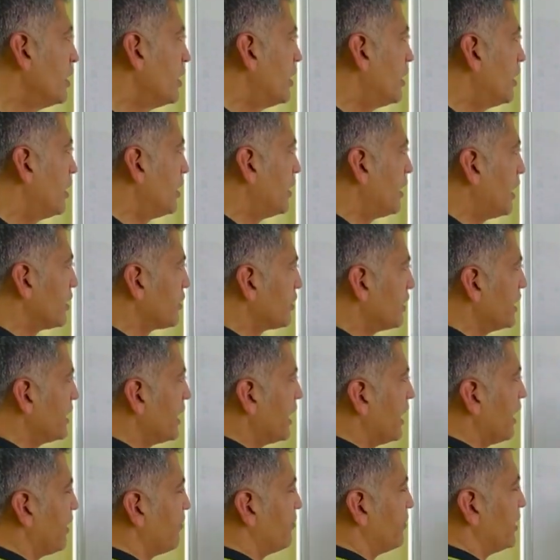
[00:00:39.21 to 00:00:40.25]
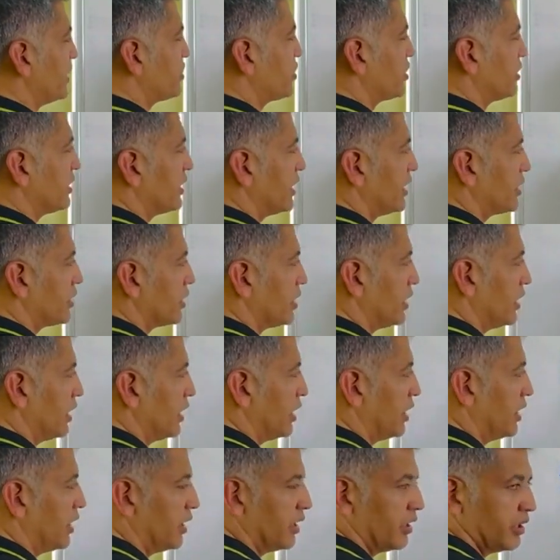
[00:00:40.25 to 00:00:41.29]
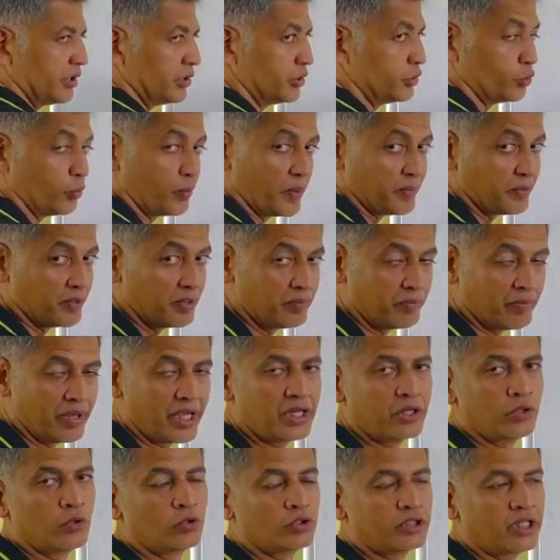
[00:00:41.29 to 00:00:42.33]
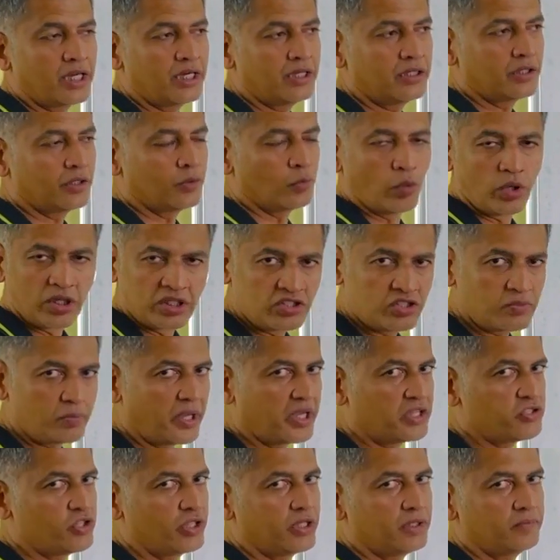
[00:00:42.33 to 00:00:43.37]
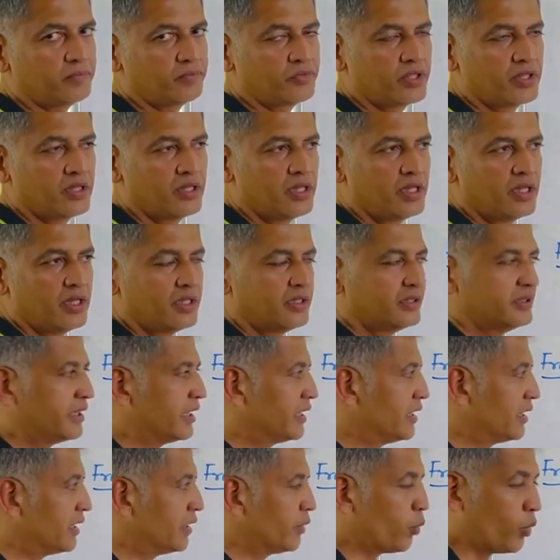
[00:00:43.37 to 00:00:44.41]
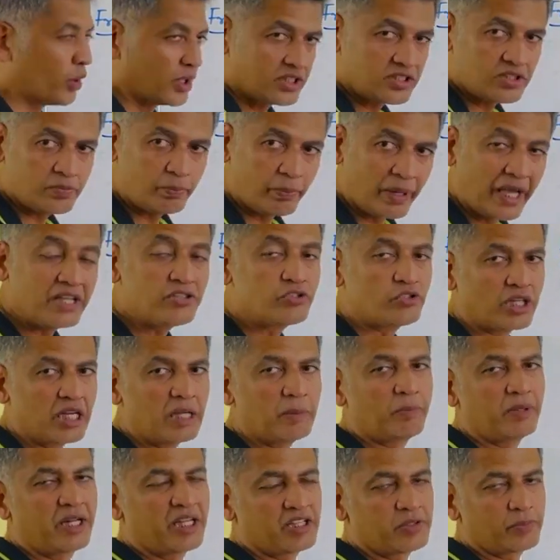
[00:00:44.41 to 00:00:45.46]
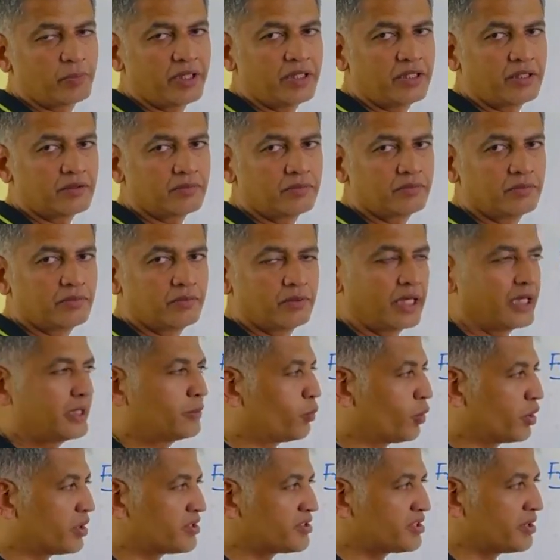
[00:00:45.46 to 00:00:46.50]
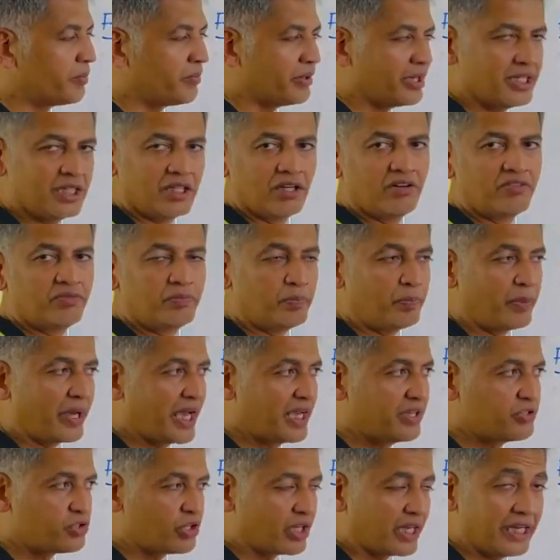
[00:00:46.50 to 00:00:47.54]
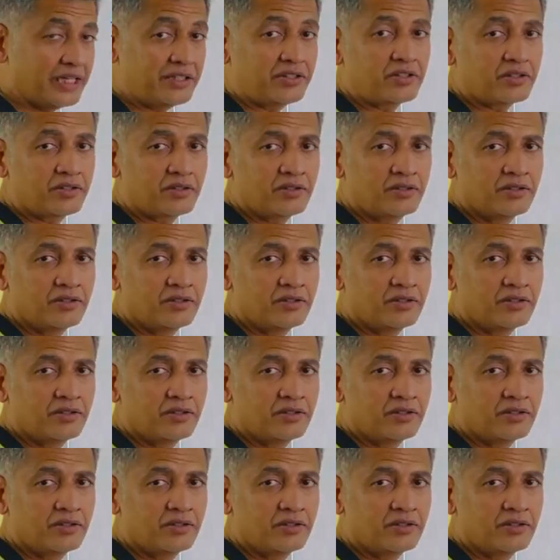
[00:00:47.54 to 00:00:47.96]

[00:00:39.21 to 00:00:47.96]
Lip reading: already I have mentioned that you people may know that what is paging, then what is page replacement, right? What is the meaning of page hit